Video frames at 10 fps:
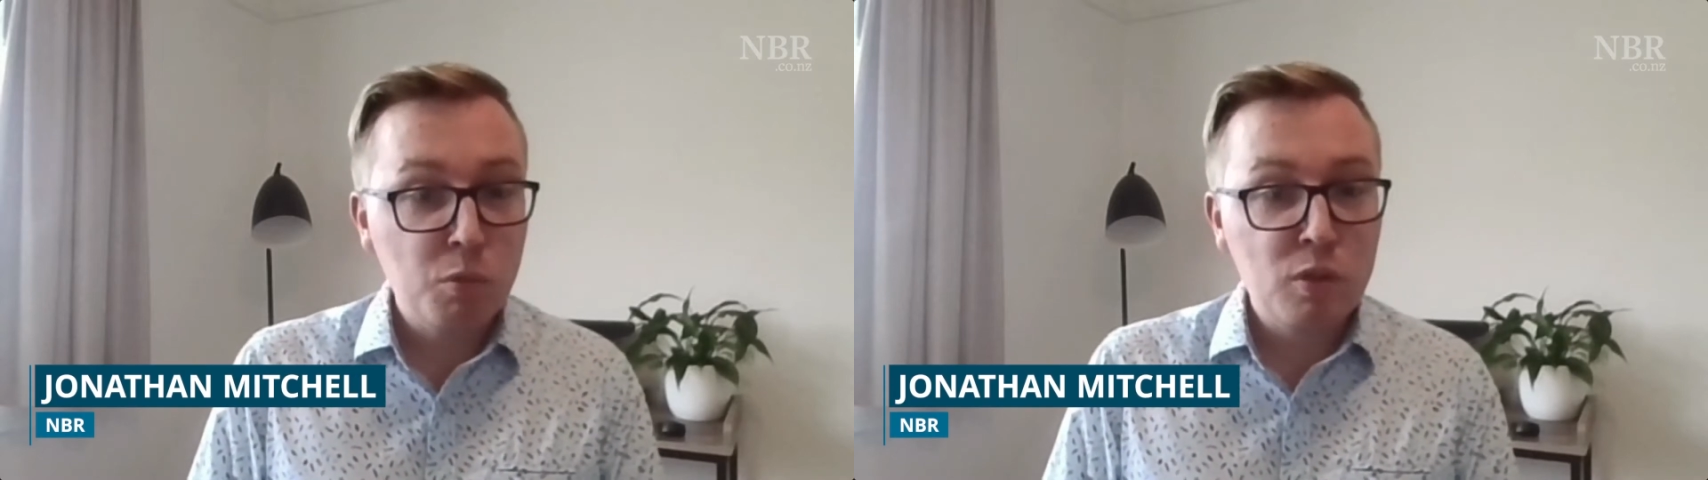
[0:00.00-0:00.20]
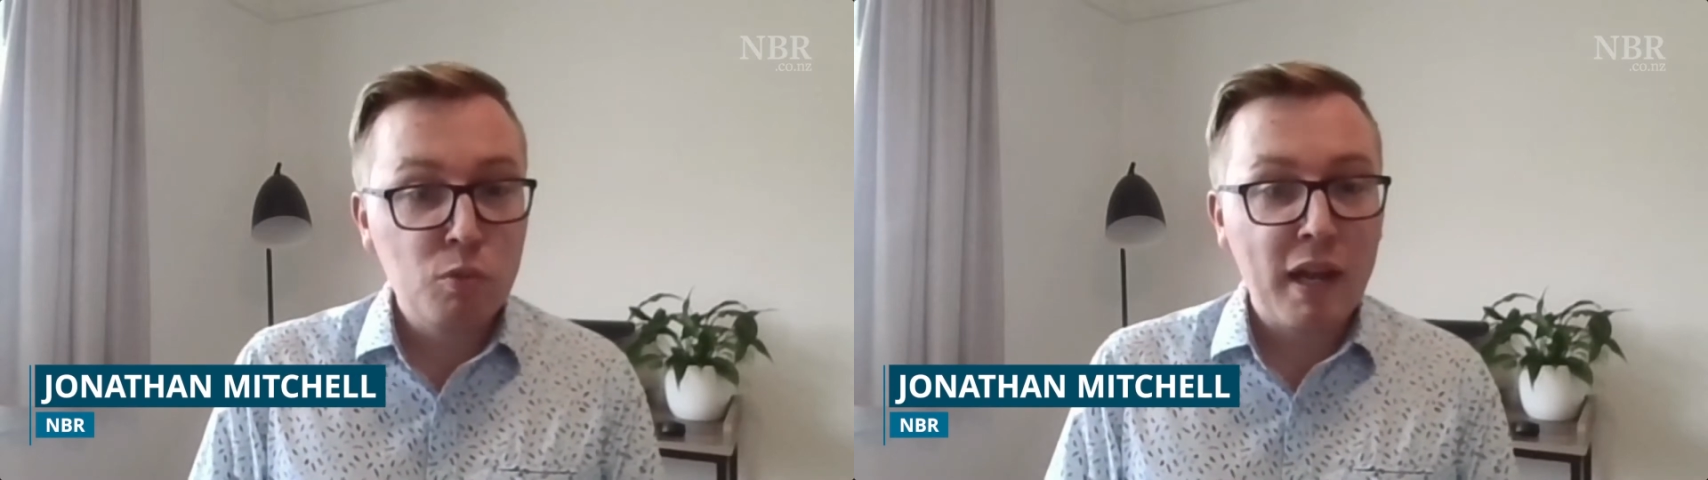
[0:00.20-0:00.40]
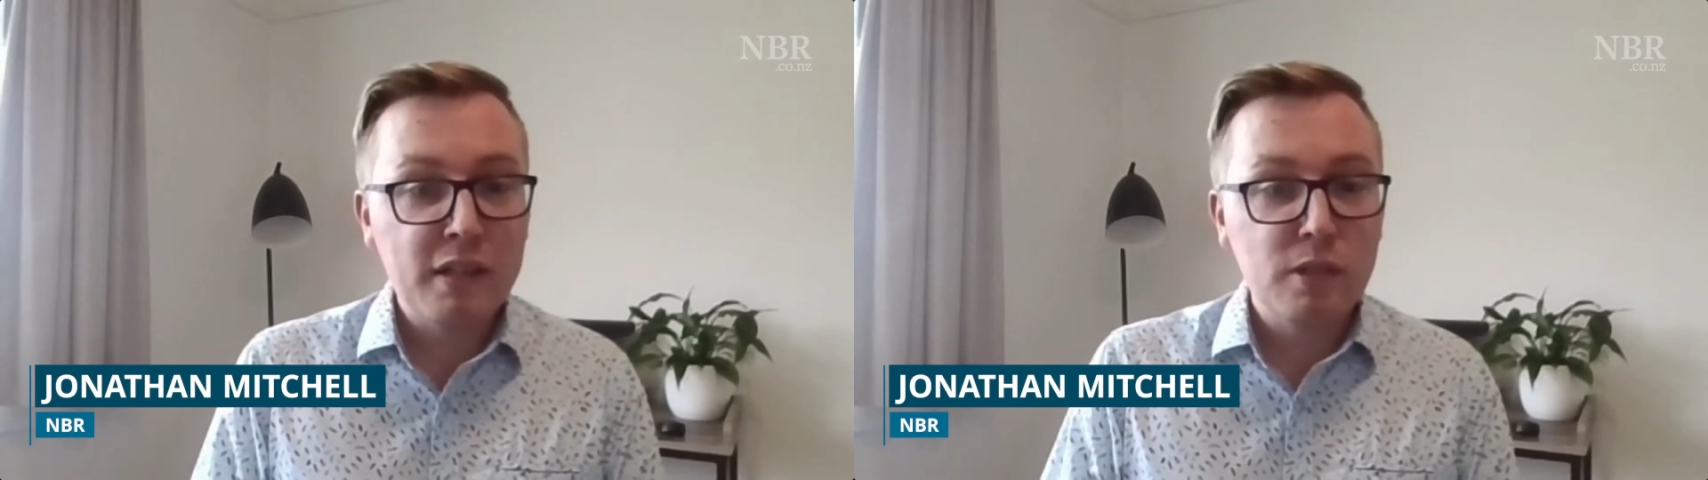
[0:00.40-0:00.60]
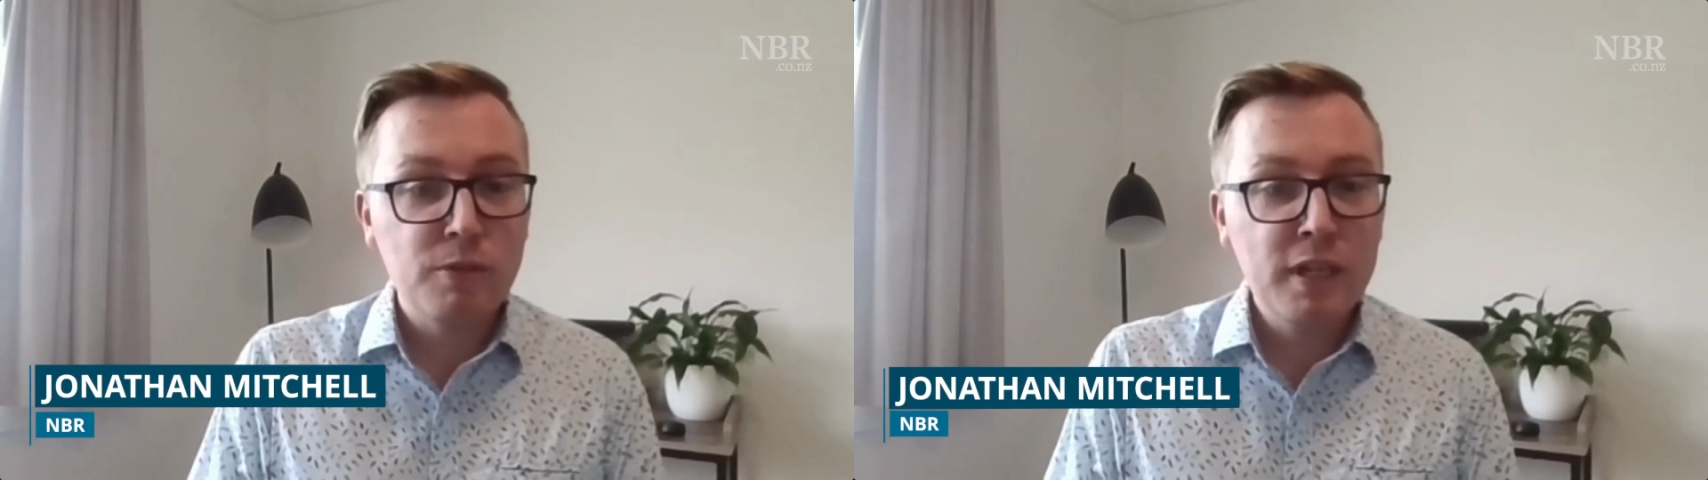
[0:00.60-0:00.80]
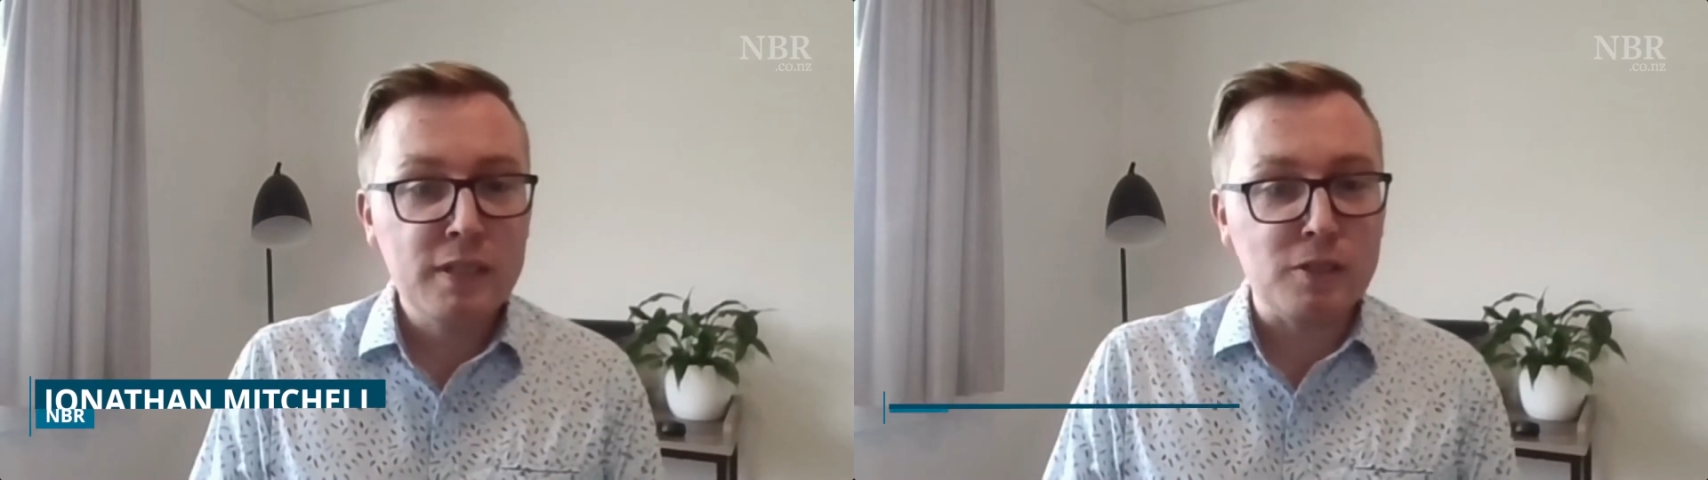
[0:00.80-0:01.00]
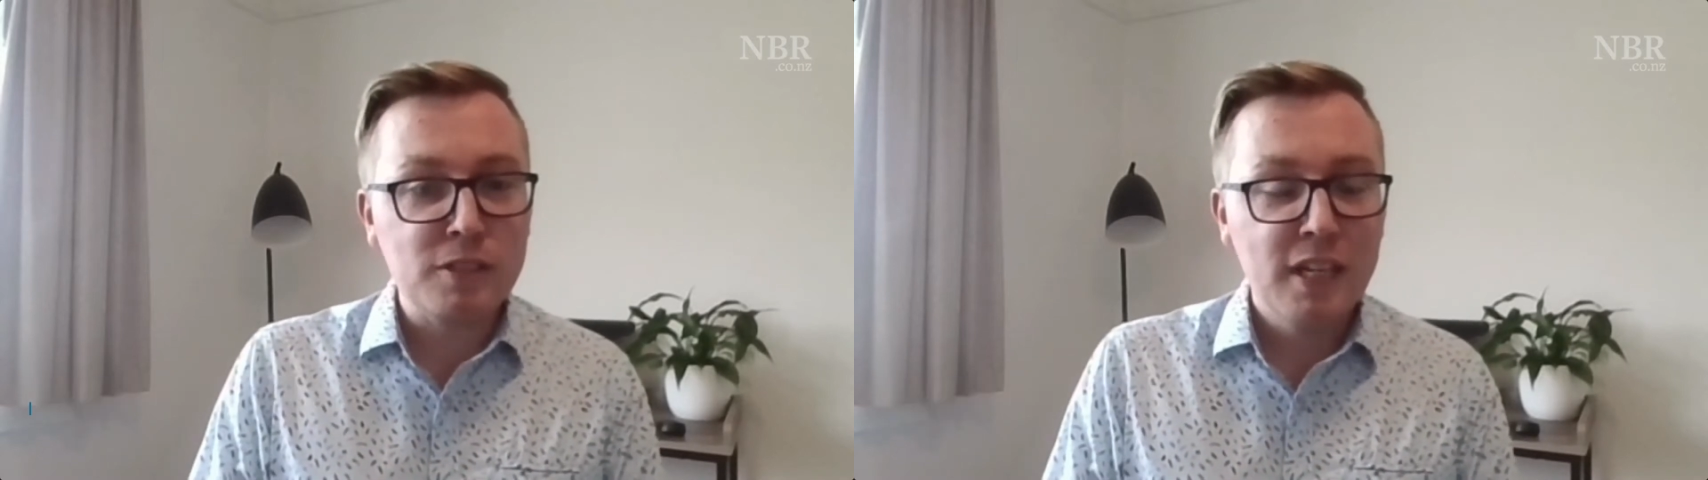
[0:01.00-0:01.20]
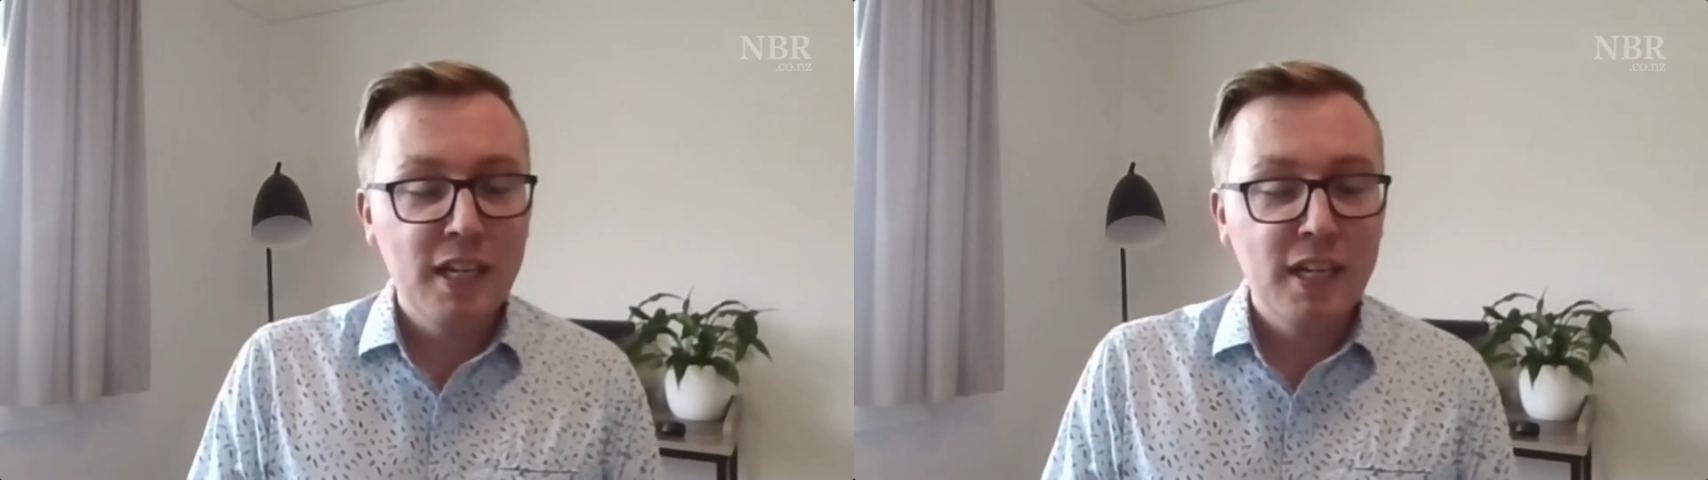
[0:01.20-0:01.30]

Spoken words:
with relative ease.